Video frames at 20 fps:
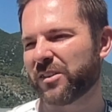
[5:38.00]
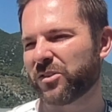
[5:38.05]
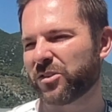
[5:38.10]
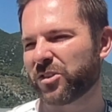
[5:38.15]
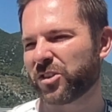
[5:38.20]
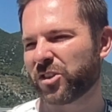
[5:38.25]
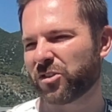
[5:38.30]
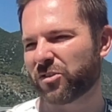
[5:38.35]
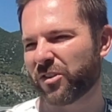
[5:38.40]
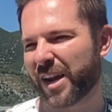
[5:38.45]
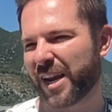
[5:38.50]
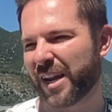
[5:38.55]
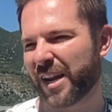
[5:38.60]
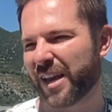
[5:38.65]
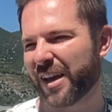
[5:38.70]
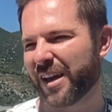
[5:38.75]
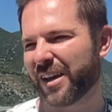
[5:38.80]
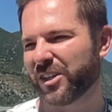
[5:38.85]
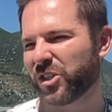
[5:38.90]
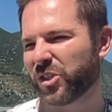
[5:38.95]
and
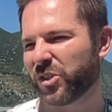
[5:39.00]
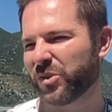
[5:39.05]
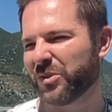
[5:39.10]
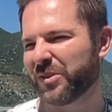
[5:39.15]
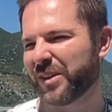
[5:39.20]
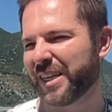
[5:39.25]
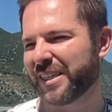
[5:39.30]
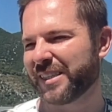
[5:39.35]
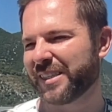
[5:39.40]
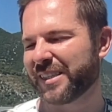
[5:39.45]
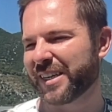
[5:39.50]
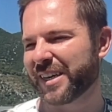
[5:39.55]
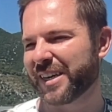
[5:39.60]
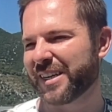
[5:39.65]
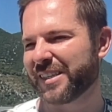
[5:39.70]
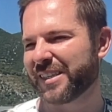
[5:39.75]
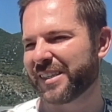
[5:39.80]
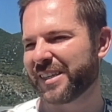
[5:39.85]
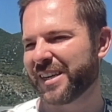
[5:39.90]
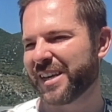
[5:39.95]
Australia,
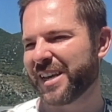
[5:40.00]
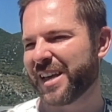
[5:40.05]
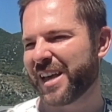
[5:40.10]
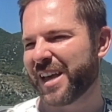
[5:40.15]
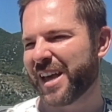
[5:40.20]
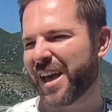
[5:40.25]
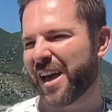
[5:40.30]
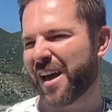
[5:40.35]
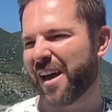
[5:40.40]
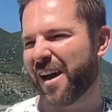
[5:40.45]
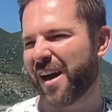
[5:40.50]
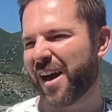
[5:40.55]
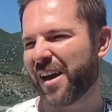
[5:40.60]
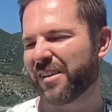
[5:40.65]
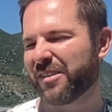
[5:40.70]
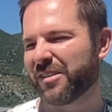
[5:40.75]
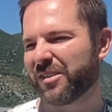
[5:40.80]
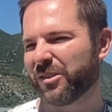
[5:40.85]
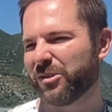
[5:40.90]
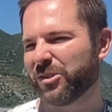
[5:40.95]
shortlisted. I
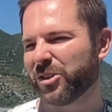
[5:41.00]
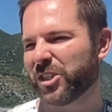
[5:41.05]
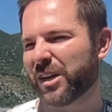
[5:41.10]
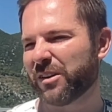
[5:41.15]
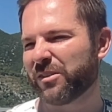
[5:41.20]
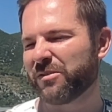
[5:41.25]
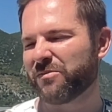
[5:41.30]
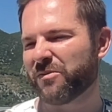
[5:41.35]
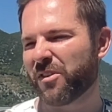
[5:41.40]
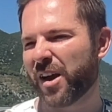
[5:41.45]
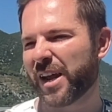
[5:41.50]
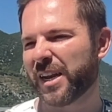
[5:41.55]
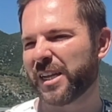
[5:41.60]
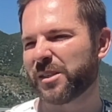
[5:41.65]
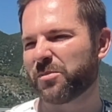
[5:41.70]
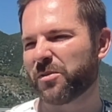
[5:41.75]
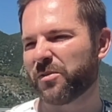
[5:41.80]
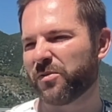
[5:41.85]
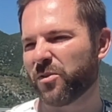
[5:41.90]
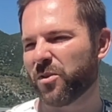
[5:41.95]
thought Sheldon
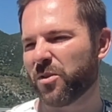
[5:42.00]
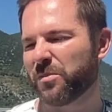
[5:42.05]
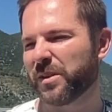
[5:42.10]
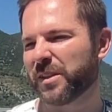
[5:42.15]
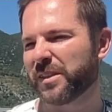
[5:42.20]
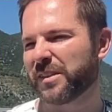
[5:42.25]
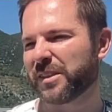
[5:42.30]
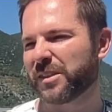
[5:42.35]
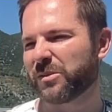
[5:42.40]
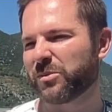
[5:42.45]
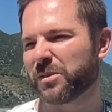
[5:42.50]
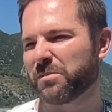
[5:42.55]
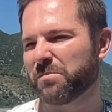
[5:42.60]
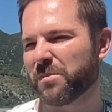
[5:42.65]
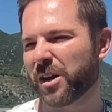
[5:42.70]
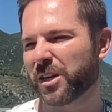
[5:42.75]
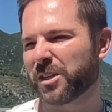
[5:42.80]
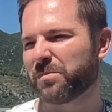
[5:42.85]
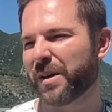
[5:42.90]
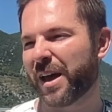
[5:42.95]
Riley's performance was
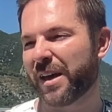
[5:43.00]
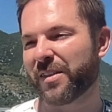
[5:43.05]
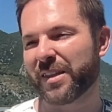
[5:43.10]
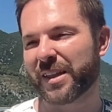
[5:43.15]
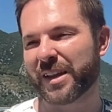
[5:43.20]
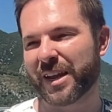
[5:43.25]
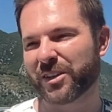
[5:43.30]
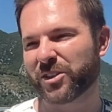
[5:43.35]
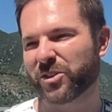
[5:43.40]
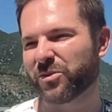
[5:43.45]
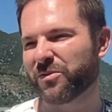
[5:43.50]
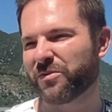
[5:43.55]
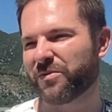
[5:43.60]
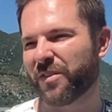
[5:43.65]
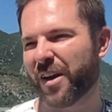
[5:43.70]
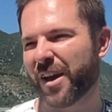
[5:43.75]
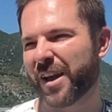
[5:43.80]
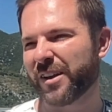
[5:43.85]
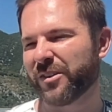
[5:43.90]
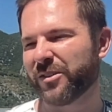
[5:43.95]
much better than the national
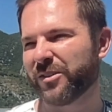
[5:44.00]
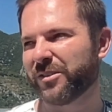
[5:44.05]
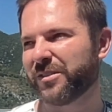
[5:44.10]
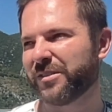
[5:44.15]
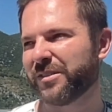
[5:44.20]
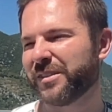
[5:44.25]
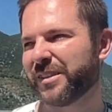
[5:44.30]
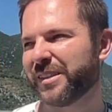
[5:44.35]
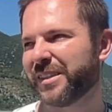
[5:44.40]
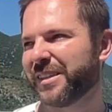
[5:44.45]
final.